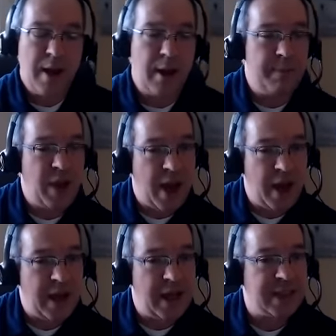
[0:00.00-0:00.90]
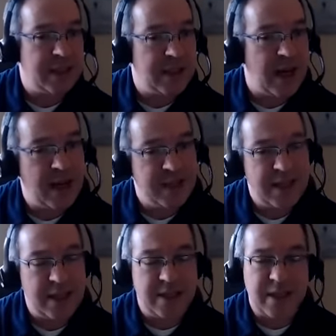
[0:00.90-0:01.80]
The high S's and high C's,